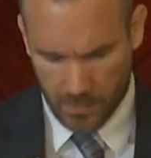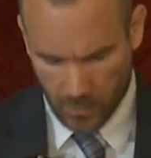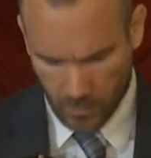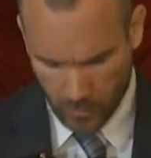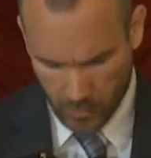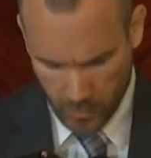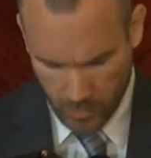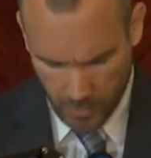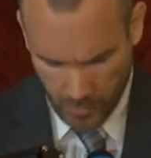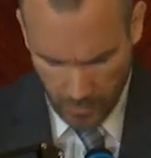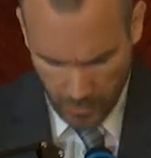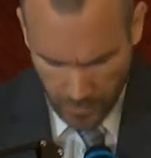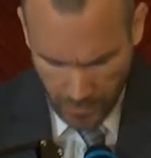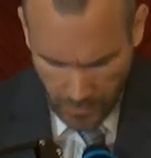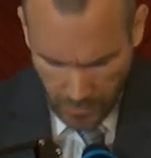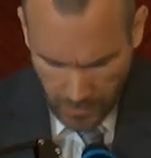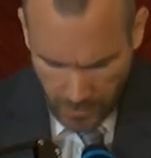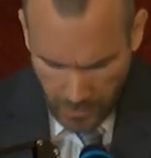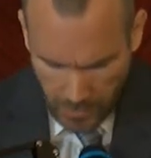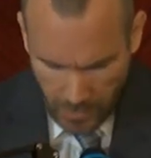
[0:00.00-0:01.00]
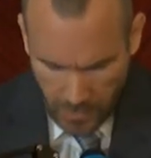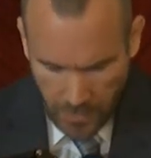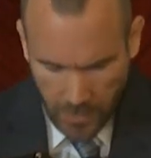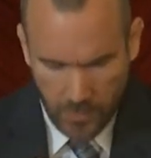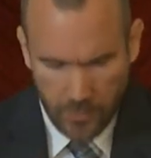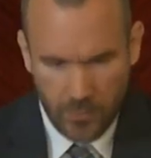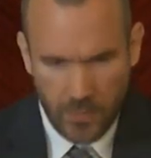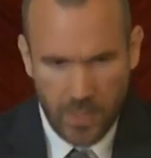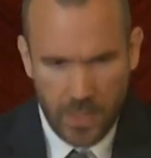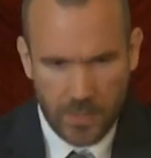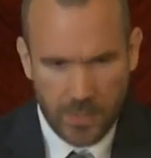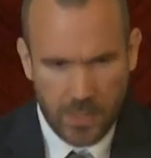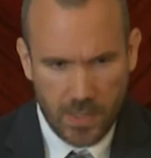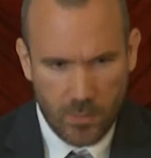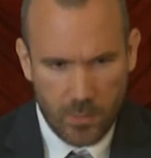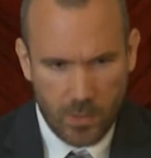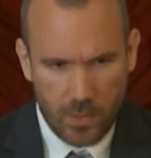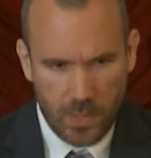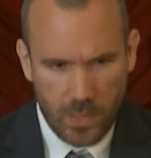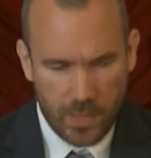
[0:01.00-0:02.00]
culture, you find
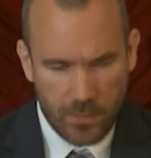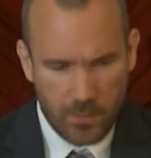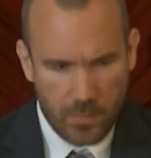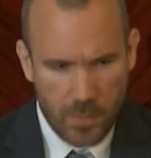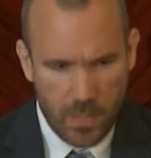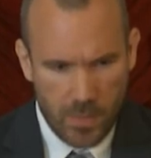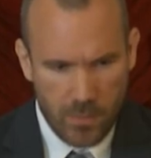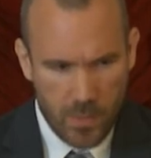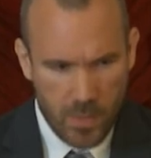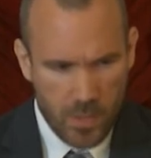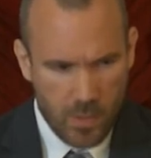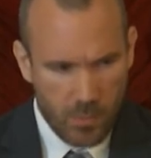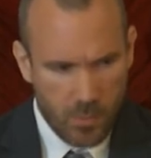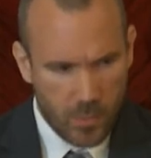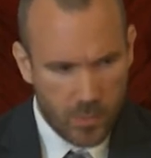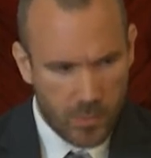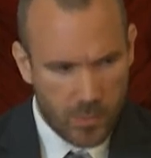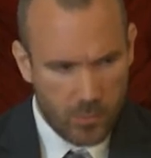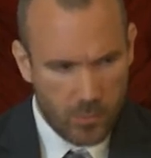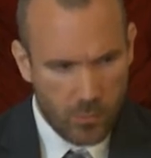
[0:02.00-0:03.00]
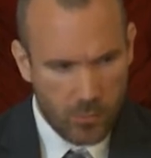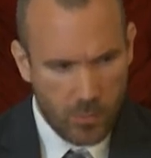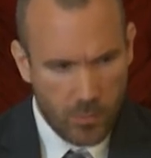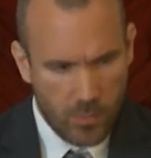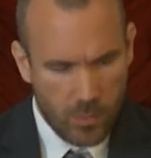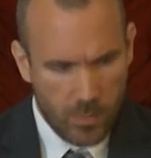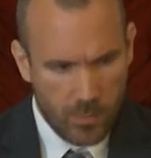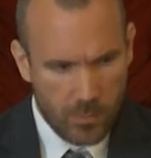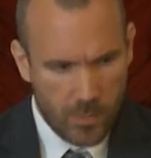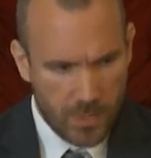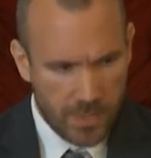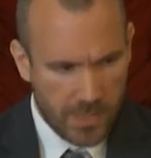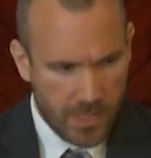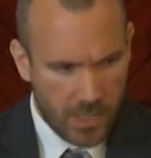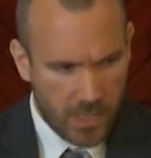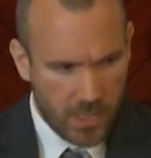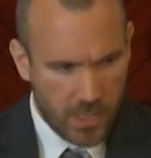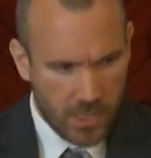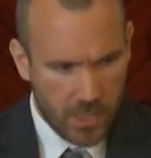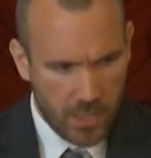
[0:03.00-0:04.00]
someone like Miyamoto
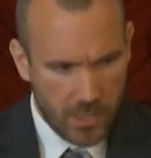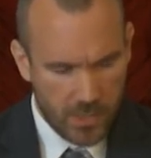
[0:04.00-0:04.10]
Musashi,